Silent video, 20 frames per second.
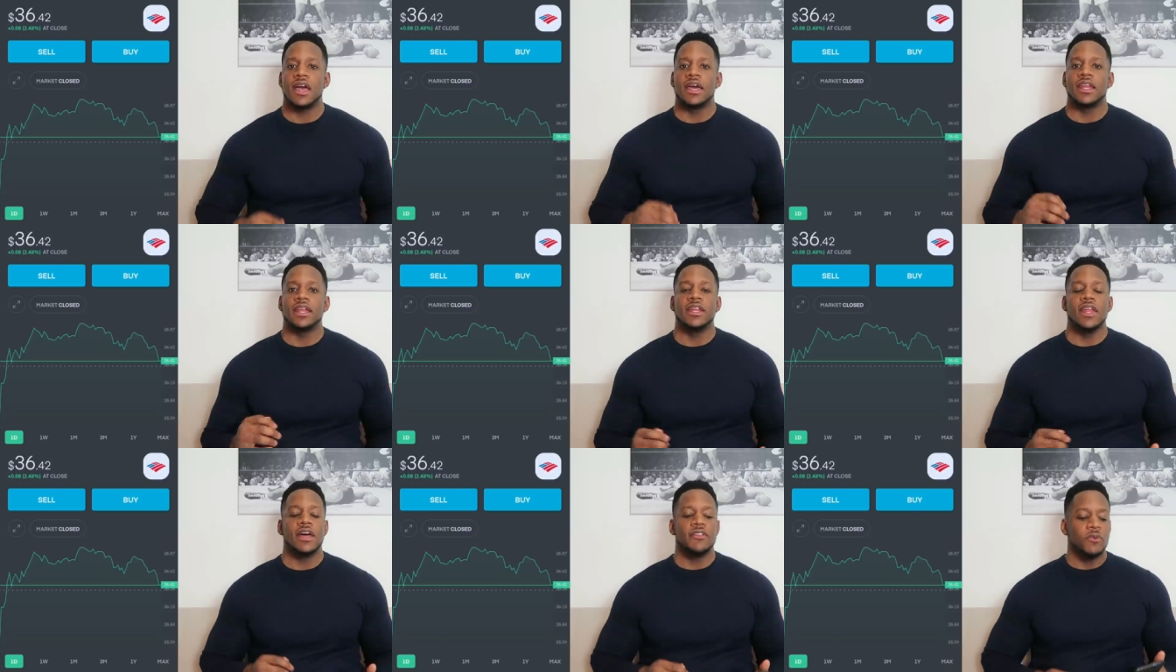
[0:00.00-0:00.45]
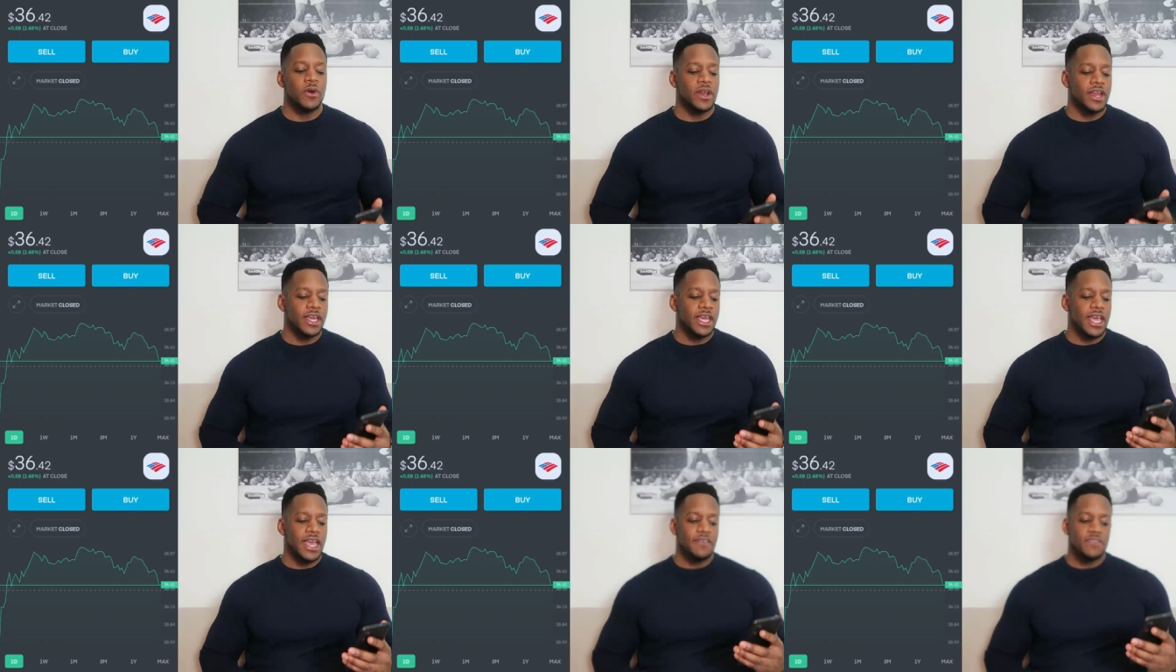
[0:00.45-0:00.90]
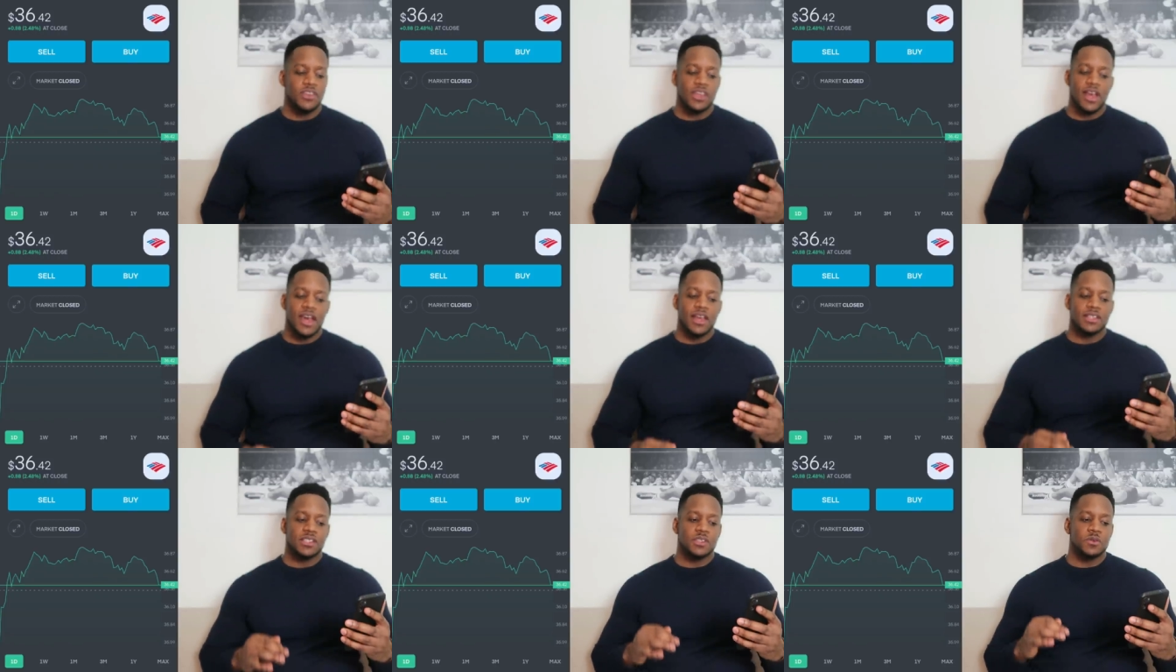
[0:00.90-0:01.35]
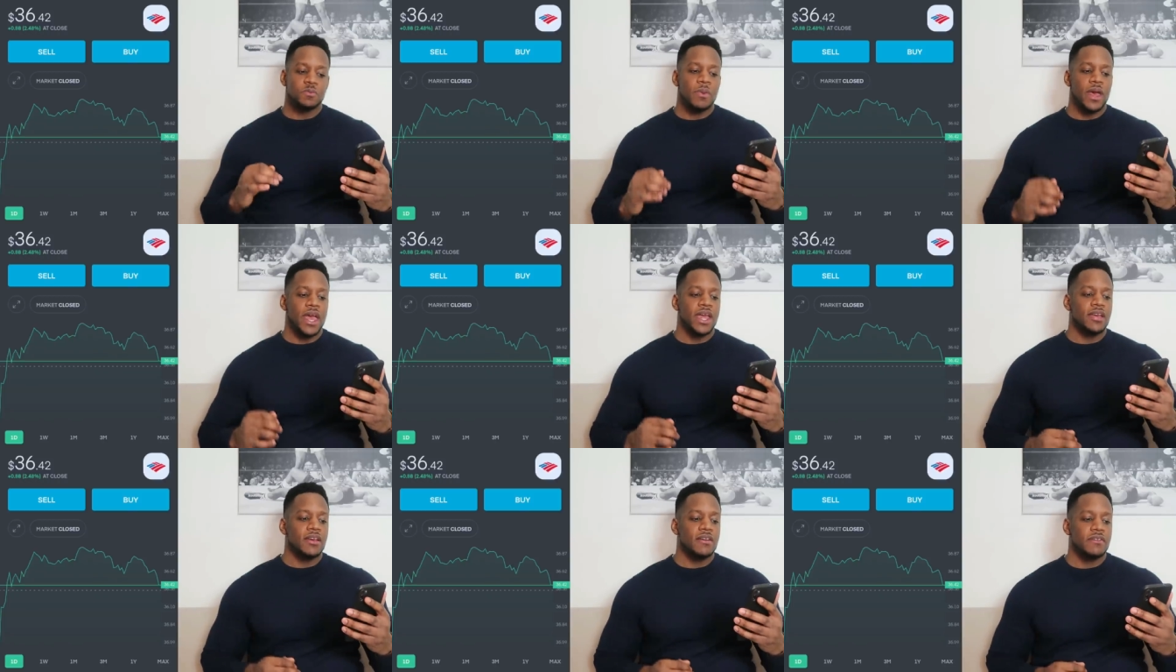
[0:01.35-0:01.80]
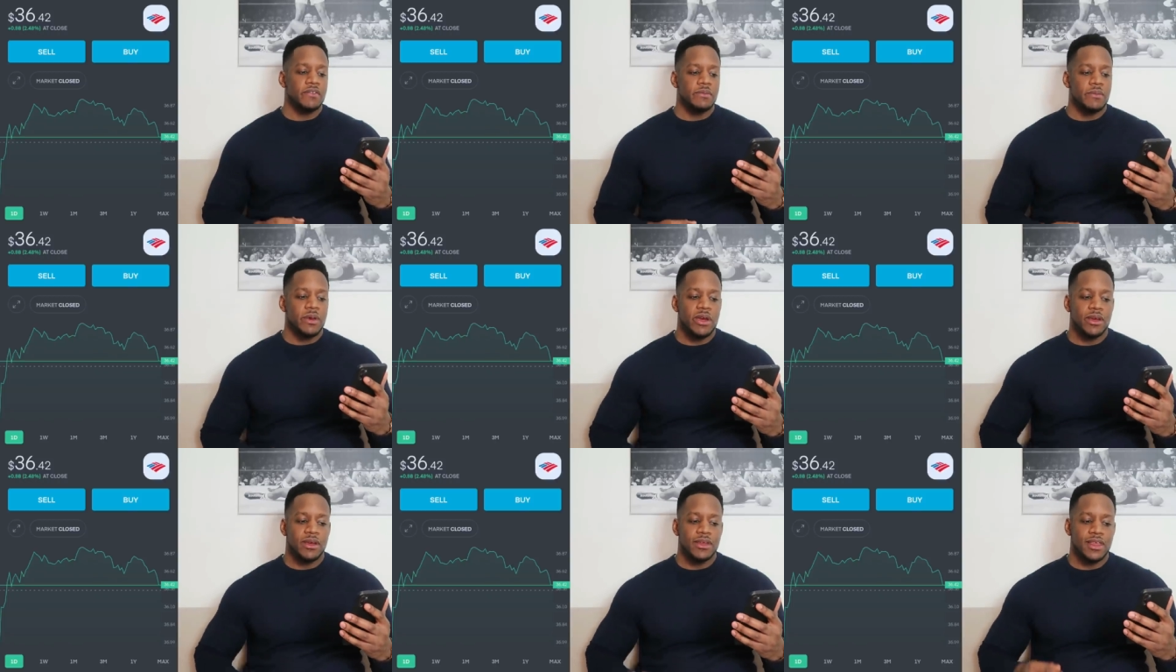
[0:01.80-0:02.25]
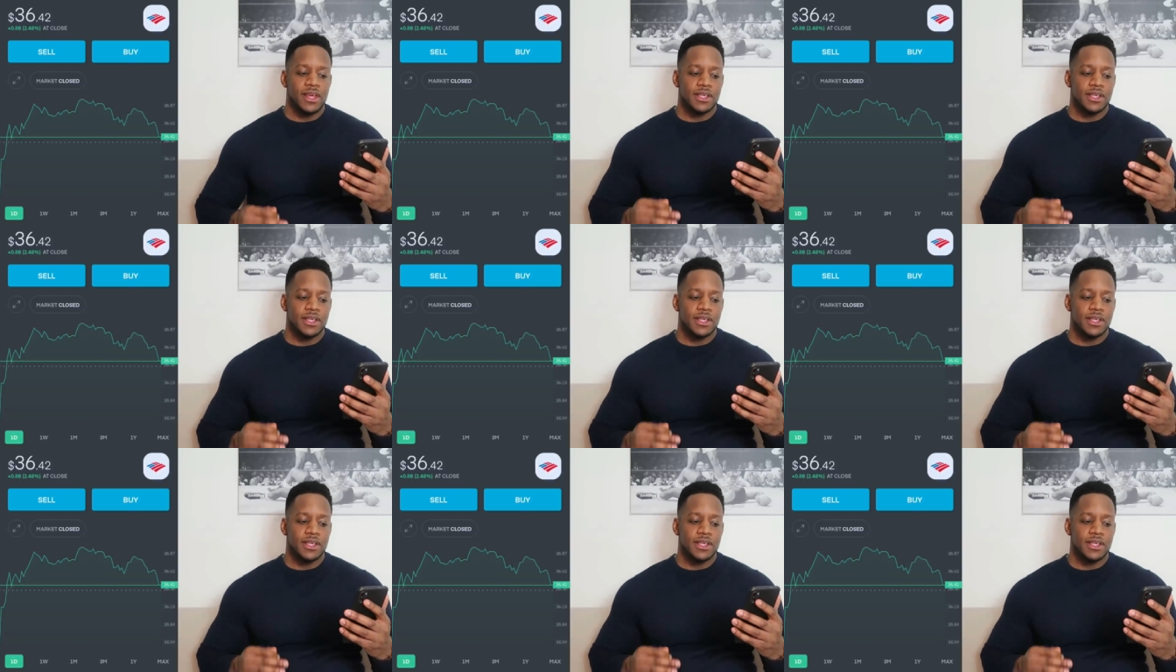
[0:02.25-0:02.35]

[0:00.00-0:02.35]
And another one I gave you guys is Bank of America,